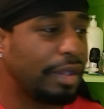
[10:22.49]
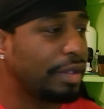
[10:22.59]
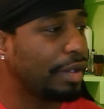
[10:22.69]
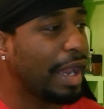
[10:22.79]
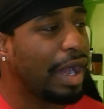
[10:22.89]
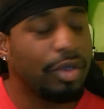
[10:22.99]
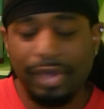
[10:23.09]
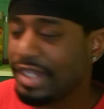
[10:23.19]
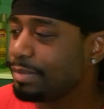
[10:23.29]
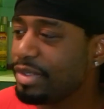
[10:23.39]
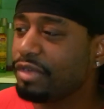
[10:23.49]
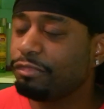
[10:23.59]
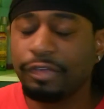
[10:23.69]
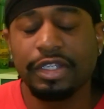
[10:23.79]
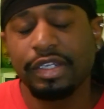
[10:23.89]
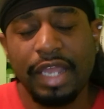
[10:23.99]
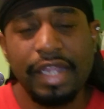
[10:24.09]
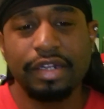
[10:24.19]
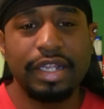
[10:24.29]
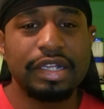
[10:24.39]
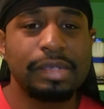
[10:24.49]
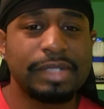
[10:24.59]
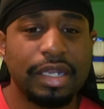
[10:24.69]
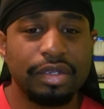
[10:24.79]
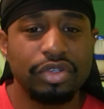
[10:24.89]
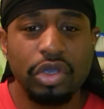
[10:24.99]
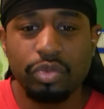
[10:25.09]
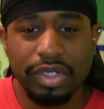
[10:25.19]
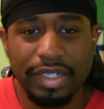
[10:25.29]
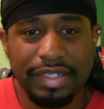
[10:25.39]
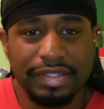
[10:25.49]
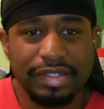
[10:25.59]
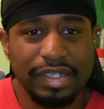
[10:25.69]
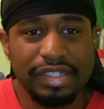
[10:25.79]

It'll always be a fucking hater that comes out of nowhere and,